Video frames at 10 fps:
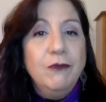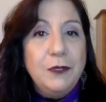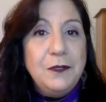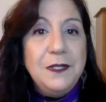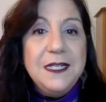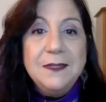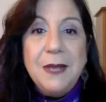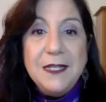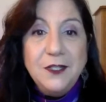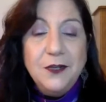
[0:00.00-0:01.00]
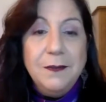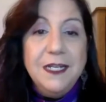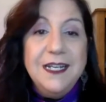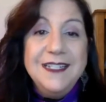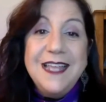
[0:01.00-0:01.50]
do these Master It
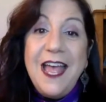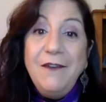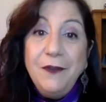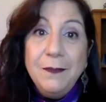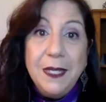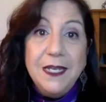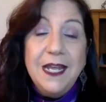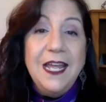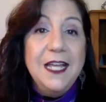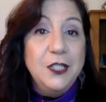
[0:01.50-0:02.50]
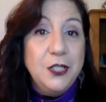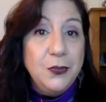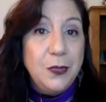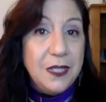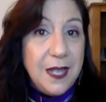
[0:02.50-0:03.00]
Mondays every Monday at
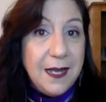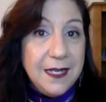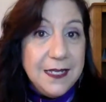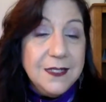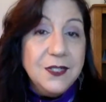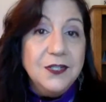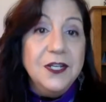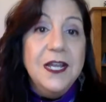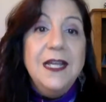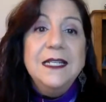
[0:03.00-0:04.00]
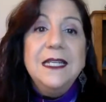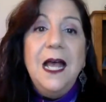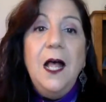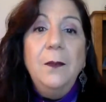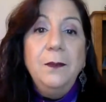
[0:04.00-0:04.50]
2 o'clock Eastern to
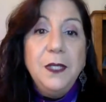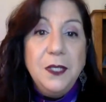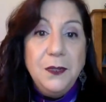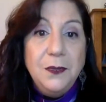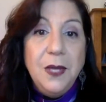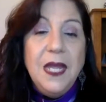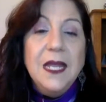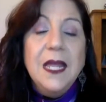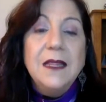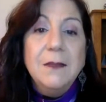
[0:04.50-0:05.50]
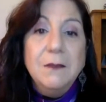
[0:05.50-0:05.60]
help you get the